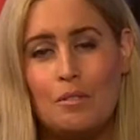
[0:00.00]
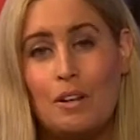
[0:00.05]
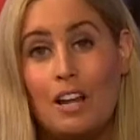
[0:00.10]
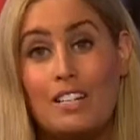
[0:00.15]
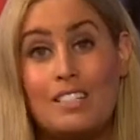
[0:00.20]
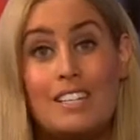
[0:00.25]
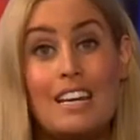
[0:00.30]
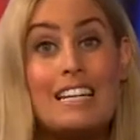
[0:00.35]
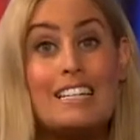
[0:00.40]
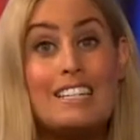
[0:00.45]

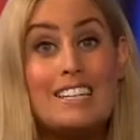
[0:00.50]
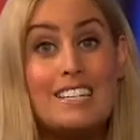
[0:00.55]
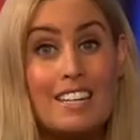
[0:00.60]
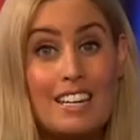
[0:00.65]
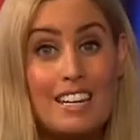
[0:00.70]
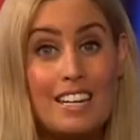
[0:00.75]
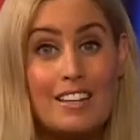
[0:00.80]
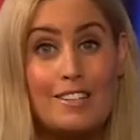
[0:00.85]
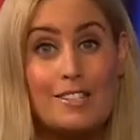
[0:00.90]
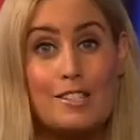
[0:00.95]
Well,
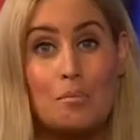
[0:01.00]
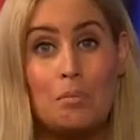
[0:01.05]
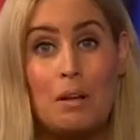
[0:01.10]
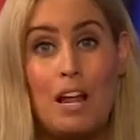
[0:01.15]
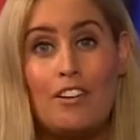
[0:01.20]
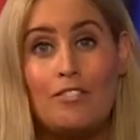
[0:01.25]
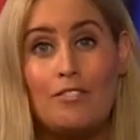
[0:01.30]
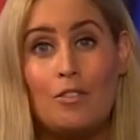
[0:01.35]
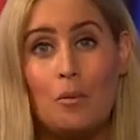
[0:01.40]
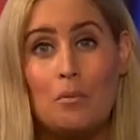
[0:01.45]
Identity is a
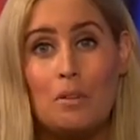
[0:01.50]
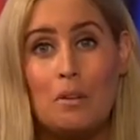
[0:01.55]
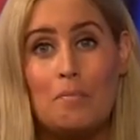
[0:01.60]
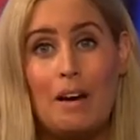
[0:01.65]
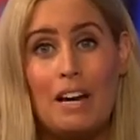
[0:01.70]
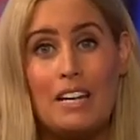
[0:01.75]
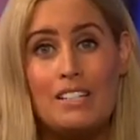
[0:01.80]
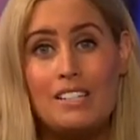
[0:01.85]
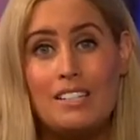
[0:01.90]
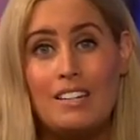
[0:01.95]
platform
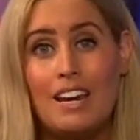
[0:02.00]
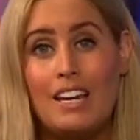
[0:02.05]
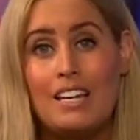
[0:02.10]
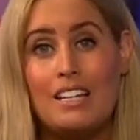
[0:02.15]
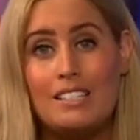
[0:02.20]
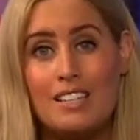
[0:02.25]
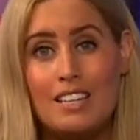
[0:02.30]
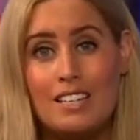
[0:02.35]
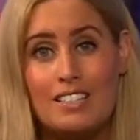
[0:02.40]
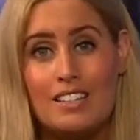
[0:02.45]
that makes it
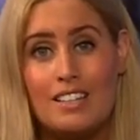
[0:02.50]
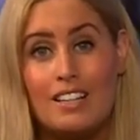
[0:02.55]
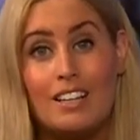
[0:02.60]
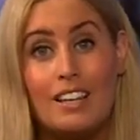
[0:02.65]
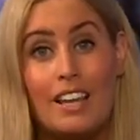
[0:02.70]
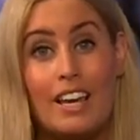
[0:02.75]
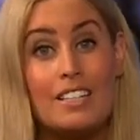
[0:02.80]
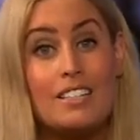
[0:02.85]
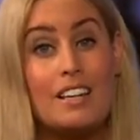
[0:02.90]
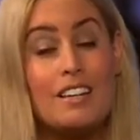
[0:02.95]
easy to
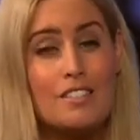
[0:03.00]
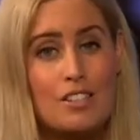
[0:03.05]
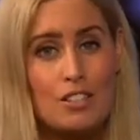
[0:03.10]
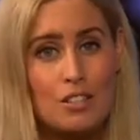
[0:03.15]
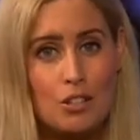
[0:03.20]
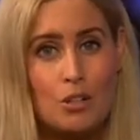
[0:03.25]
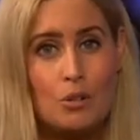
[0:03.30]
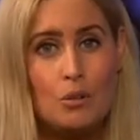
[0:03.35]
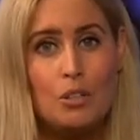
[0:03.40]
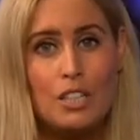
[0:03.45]
collect and
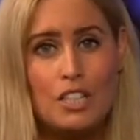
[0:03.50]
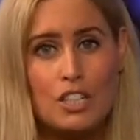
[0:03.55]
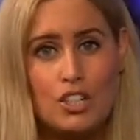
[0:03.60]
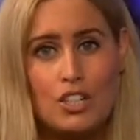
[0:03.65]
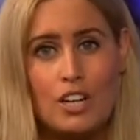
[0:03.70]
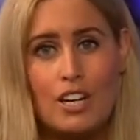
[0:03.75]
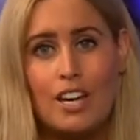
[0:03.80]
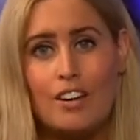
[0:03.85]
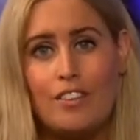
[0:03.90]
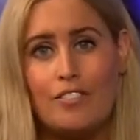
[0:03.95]
securely
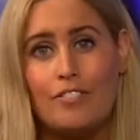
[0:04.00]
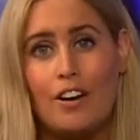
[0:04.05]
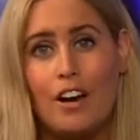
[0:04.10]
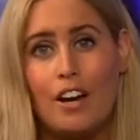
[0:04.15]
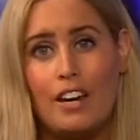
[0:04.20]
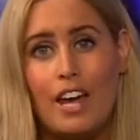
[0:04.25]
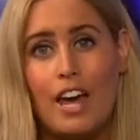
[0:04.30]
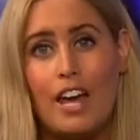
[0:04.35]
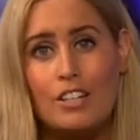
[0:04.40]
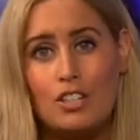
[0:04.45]
share
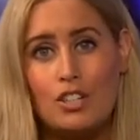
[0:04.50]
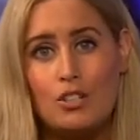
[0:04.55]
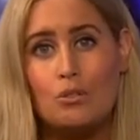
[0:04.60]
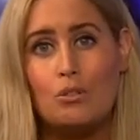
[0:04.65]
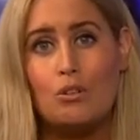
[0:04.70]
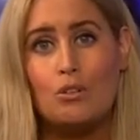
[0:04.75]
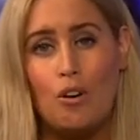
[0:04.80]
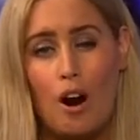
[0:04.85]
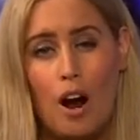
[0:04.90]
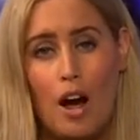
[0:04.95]

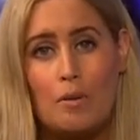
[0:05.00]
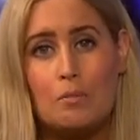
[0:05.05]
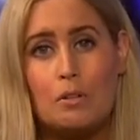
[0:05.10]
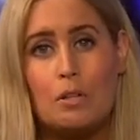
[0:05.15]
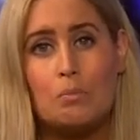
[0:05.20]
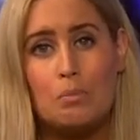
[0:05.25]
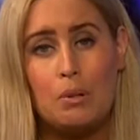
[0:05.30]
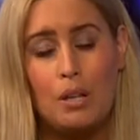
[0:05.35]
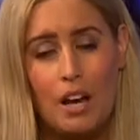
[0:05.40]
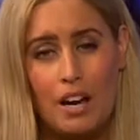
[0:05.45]
financial crime
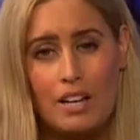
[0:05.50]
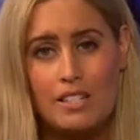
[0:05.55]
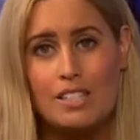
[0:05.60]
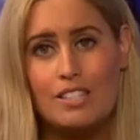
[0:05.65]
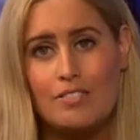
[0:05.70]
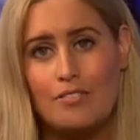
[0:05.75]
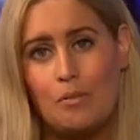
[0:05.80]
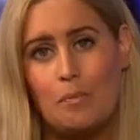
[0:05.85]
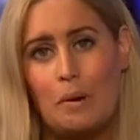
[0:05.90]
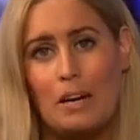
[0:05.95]

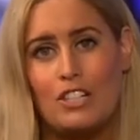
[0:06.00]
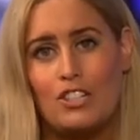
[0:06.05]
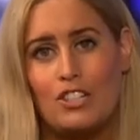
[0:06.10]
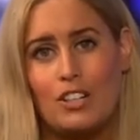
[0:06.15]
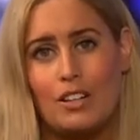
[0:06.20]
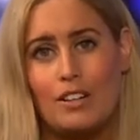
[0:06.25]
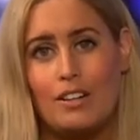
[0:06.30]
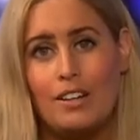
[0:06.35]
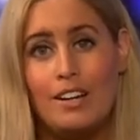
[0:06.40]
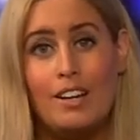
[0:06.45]
compliance
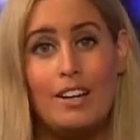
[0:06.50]
information.